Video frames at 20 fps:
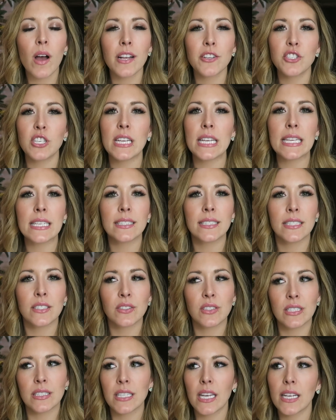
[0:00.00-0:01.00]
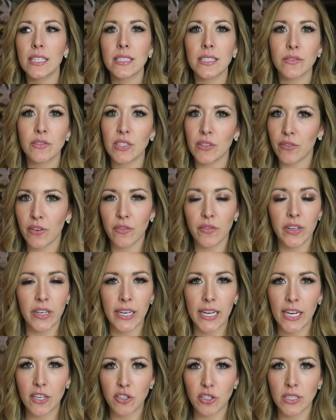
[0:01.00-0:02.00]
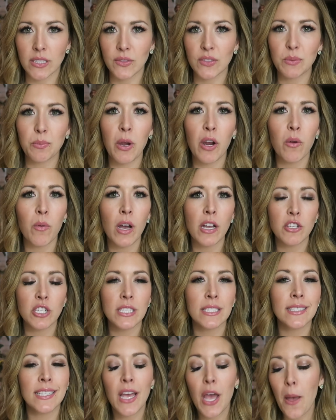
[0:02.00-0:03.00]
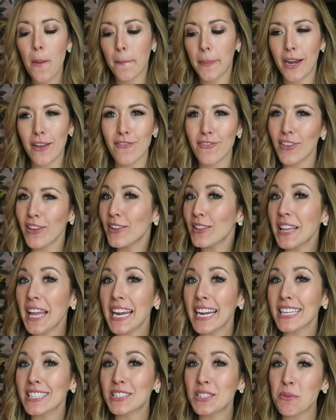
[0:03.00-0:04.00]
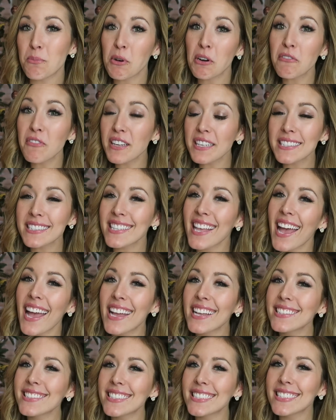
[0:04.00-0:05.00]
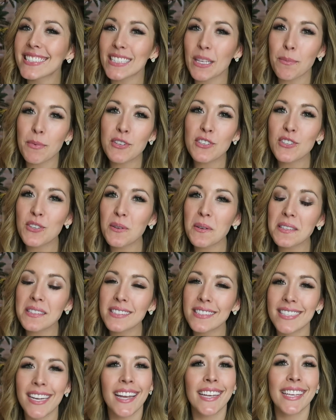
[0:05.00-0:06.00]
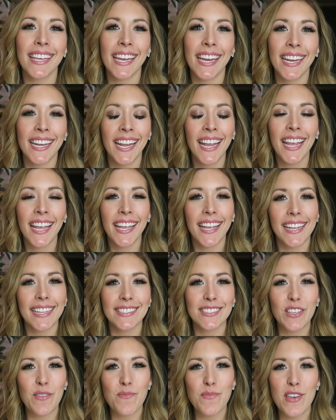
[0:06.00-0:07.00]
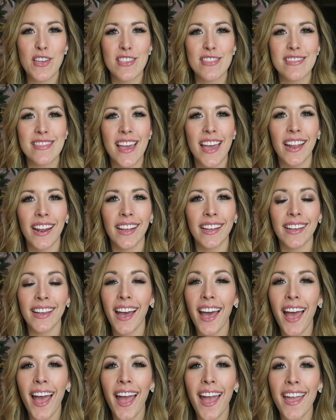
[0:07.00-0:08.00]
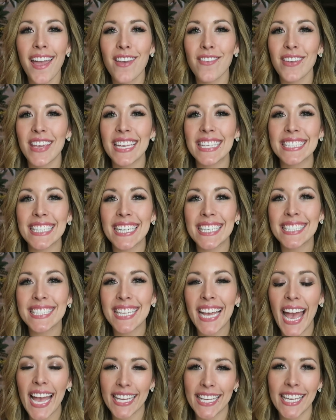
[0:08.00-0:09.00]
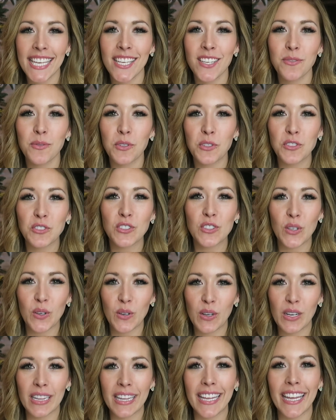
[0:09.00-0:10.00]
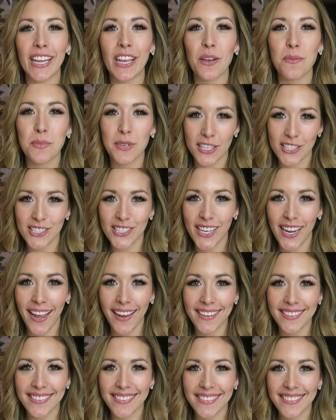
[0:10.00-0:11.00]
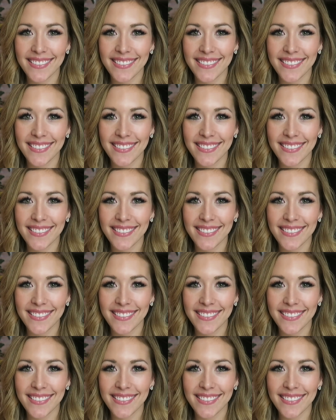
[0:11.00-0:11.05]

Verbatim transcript: watches. There's a tons of different variations of smartwatches, but I feel like it's the perfect size to slip into a stocking and something that a guy, if he's a techie, will certainly appreciate.